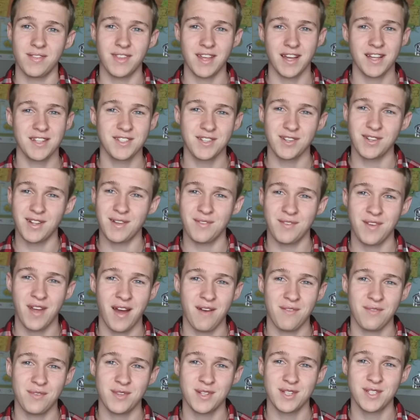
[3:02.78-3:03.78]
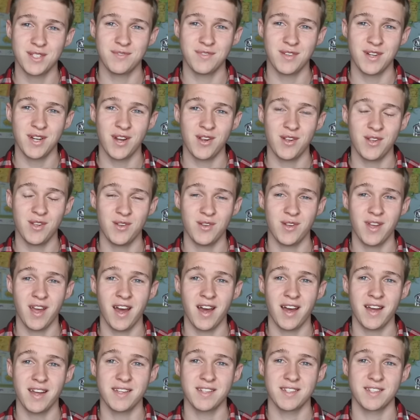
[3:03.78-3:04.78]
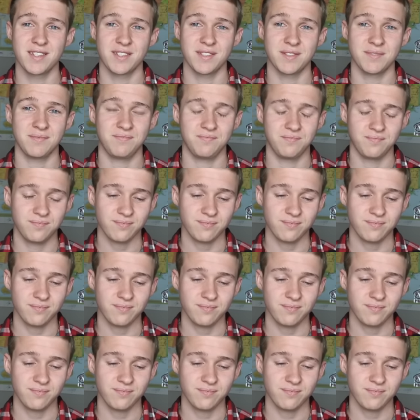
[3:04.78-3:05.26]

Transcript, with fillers: That's all I've got for this video, you guys.